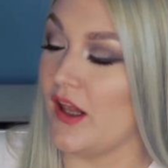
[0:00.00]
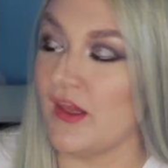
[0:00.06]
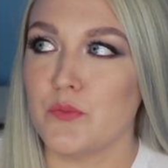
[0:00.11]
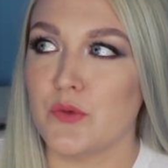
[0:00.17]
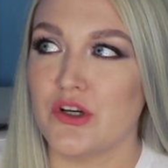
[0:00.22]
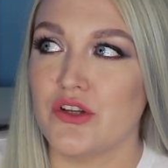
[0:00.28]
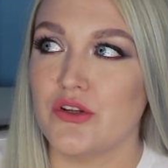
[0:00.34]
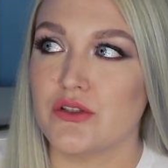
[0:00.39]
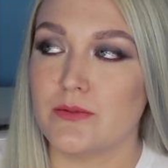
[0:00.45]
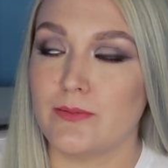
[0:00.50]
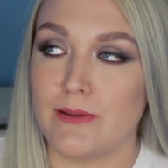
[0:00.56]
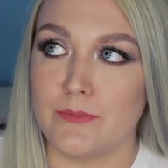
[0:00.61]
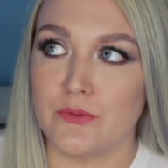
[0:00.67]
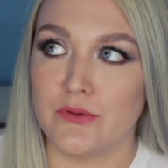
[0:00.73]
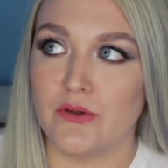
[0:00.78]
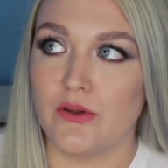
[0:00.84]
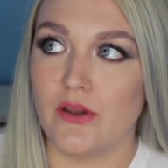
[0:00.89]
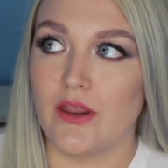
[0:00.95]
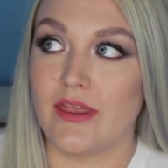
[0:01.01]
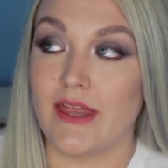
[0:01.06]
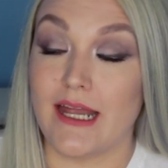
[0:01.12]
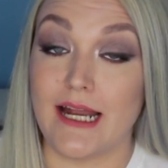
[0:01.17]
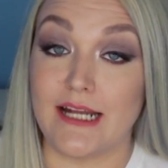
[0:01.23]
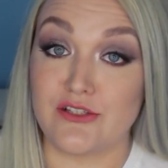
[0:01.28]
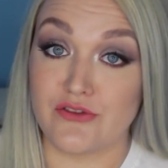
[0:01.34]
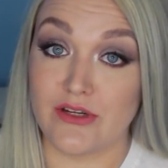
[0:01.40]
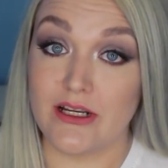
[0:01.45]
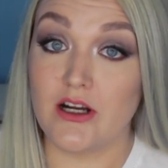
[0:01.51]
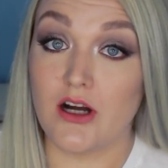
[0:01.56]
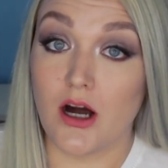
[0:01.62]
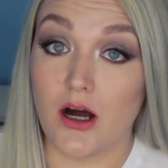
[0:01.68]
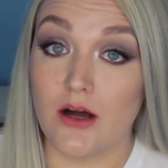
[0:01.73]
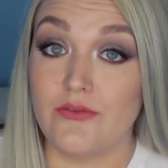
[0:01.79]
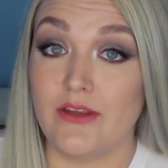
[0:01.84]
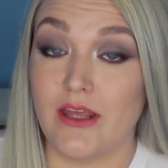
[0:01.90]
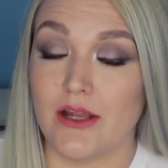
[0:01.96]
I'm one of those people that I drink
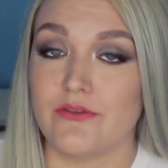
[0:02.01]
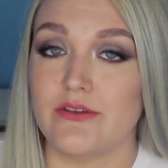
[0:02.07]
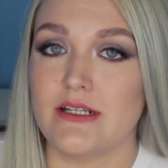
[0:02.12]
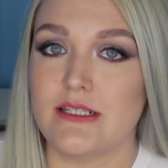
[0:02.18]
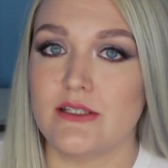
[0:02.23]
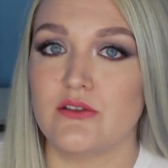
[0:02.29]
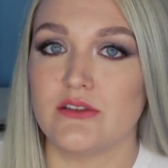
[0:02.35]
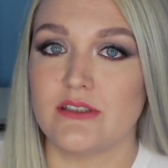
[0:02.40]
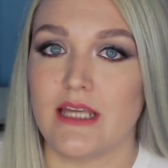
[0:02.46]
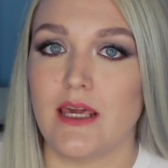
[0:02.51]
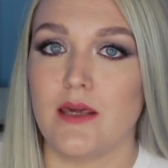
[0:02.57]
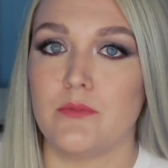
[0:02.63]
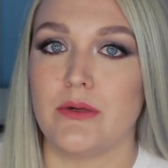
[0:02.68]
coffee every single day,